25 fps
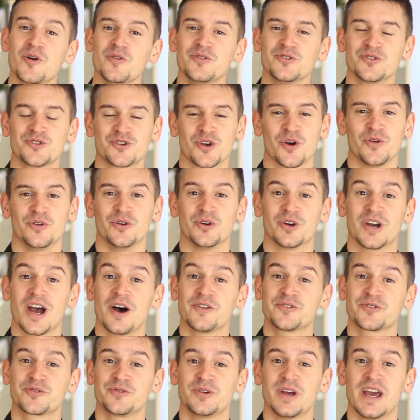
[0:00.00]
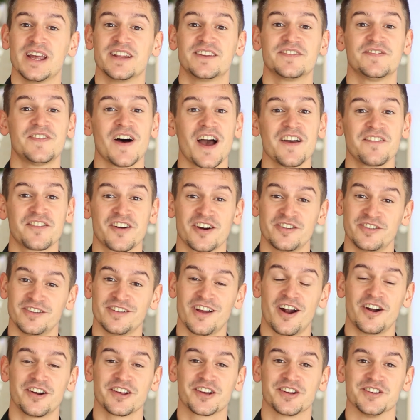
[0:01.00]
going to show you how to create 500
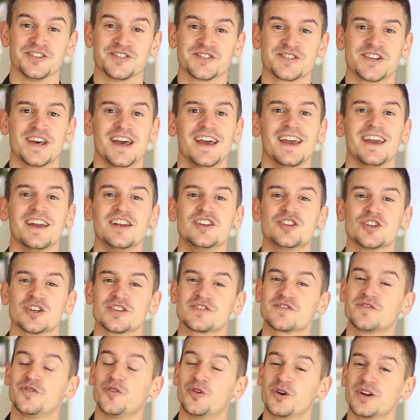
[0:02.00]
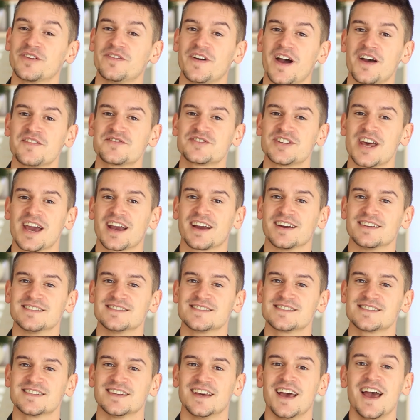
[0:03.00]
articles in just 45
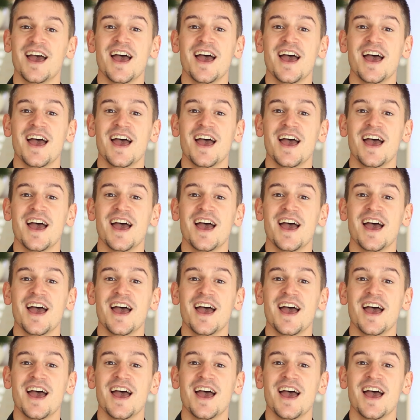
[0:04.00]
seconds.